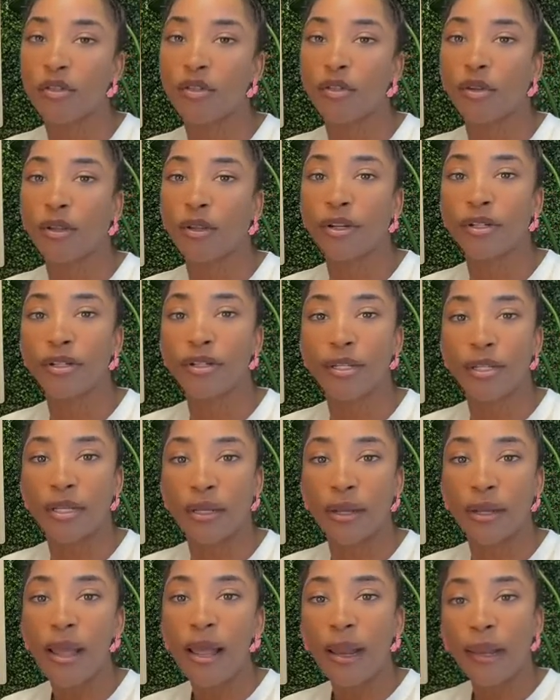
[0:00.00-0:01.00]
So there's
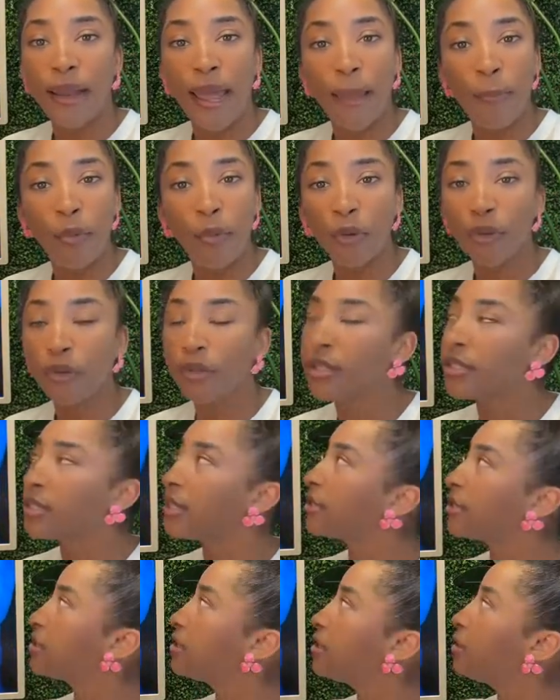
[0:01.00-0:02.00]
the Lipo
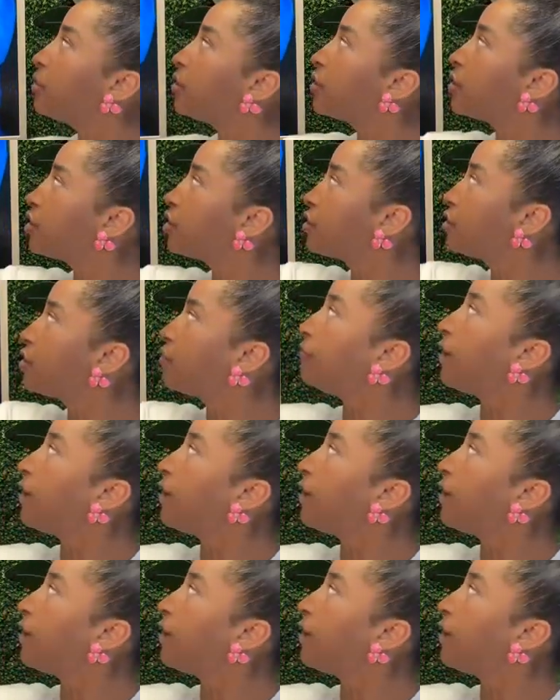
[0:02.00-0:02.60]
360, which is the